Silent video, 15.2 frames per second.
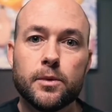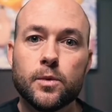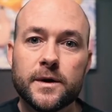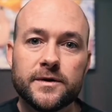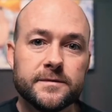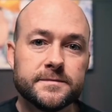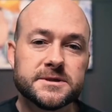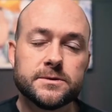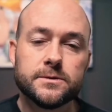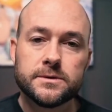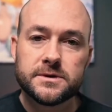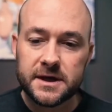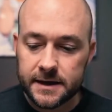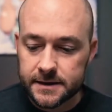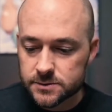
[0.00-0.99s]
rhythms and
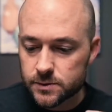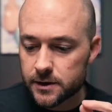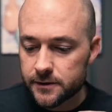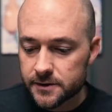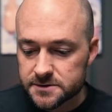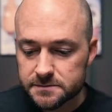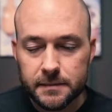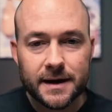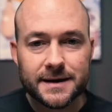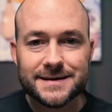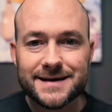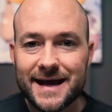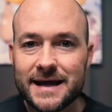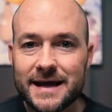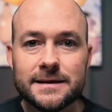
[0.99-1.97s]
routines where there's
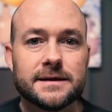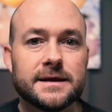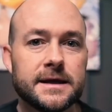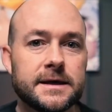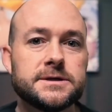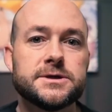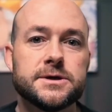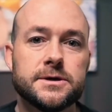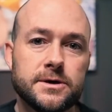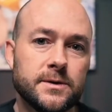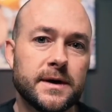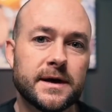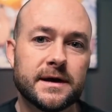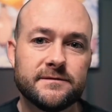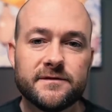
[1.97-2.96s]
mundane things you're
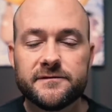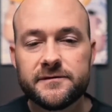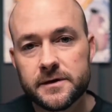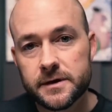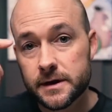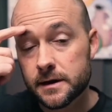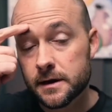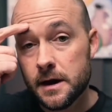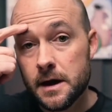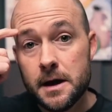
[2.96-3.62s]
doing and fulfilling,